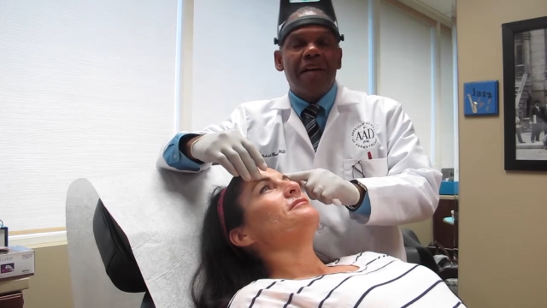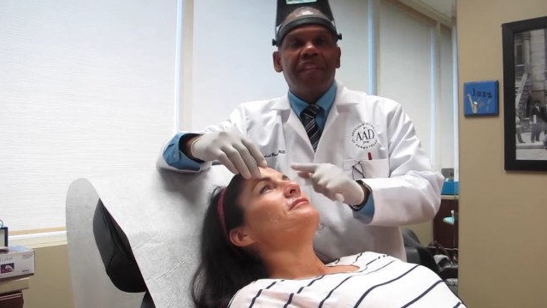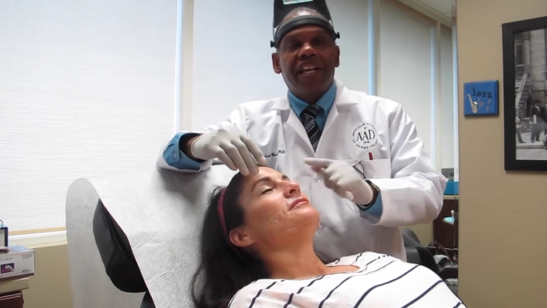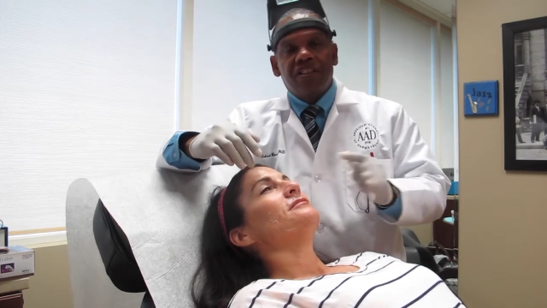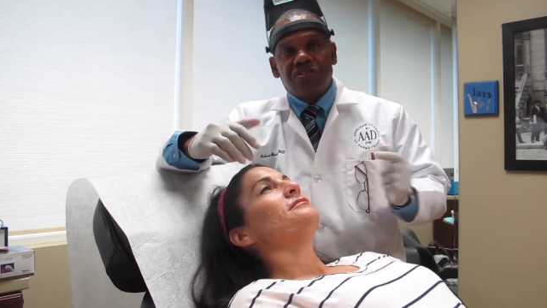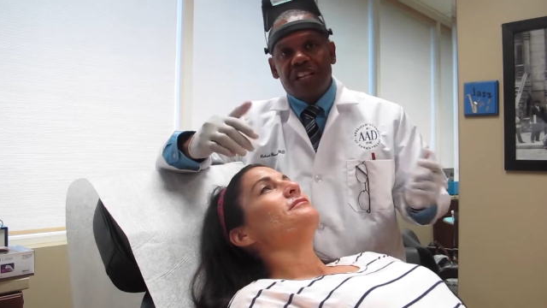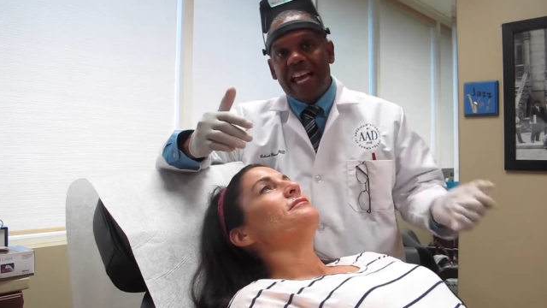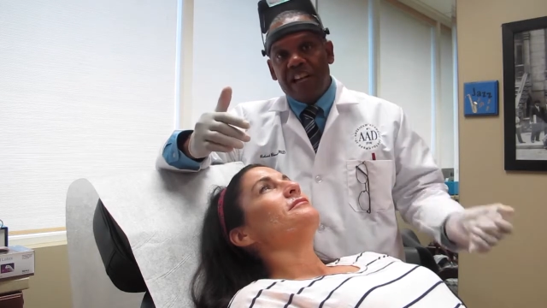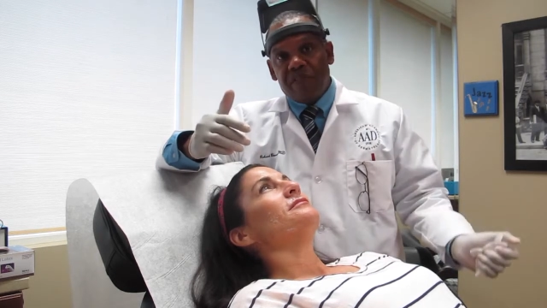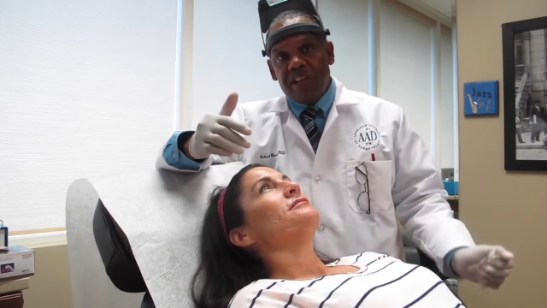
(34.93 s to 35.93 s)
and then it looks
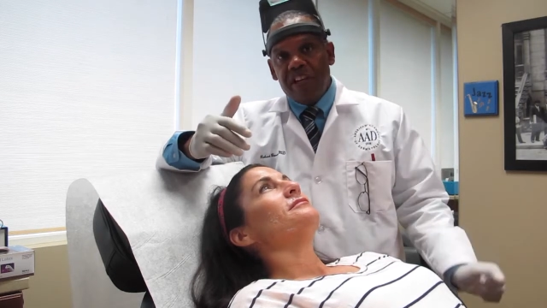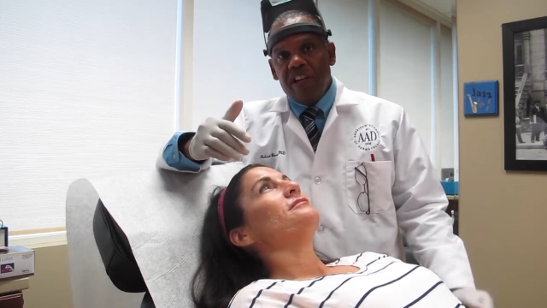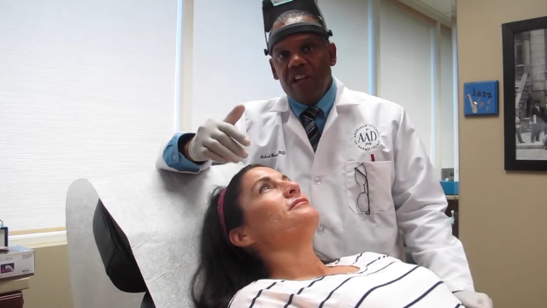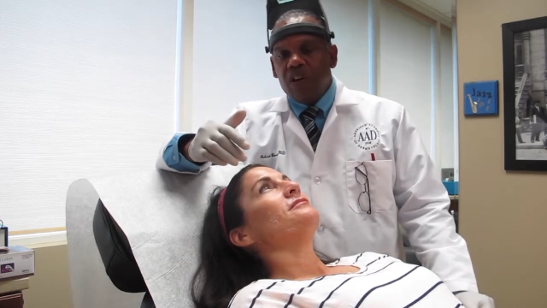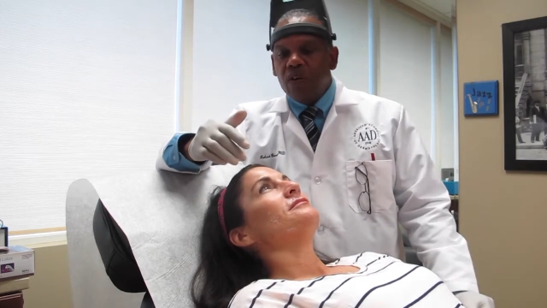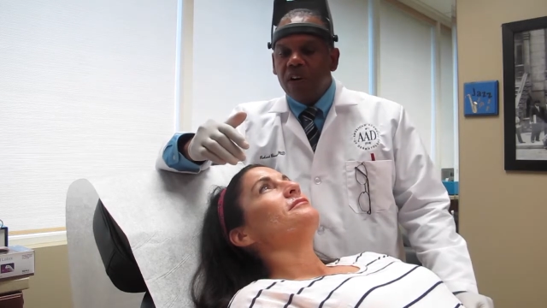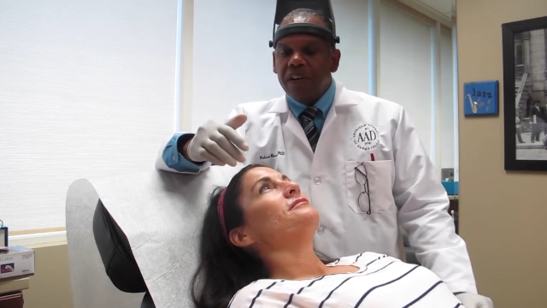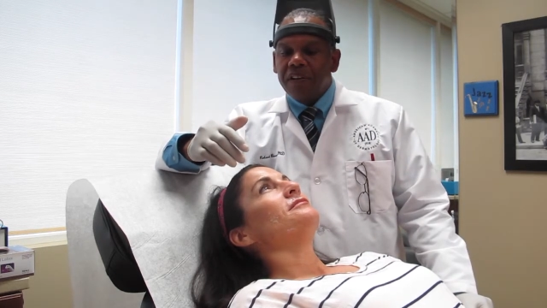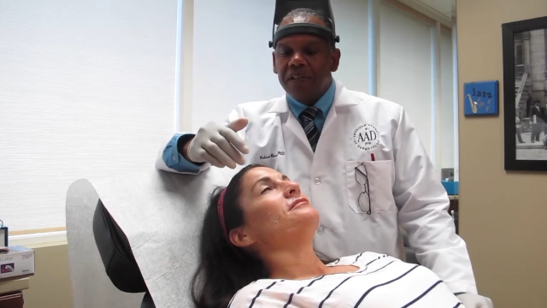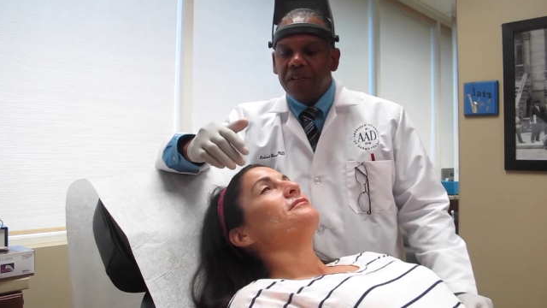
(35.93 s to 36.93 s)
angry
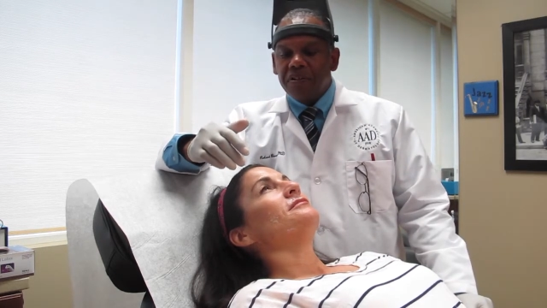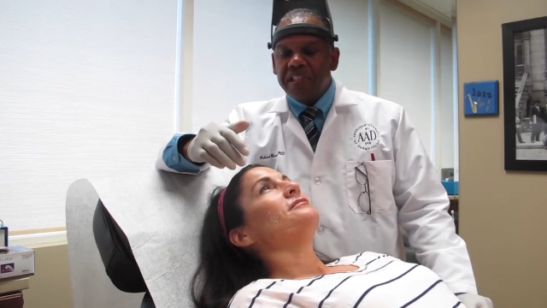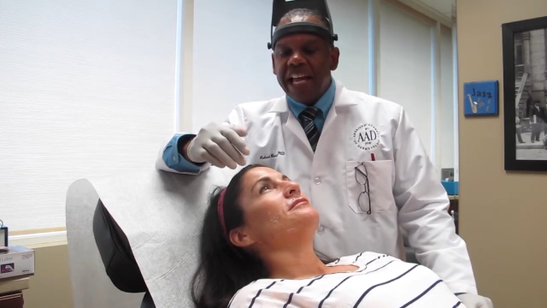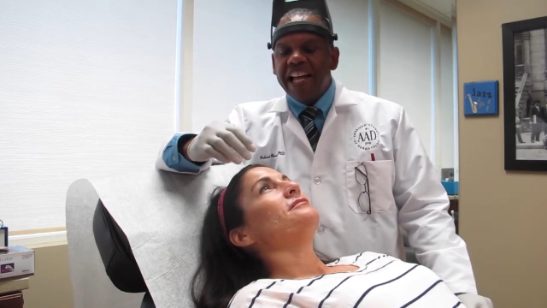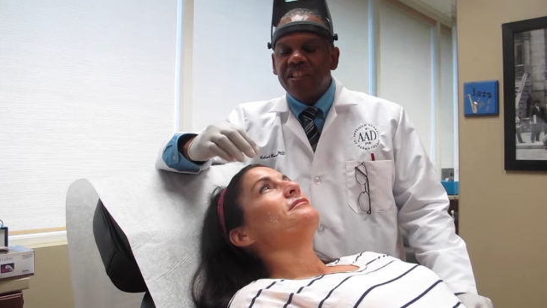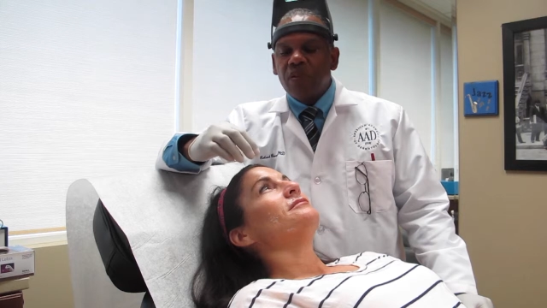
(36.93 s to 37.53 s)
or sad.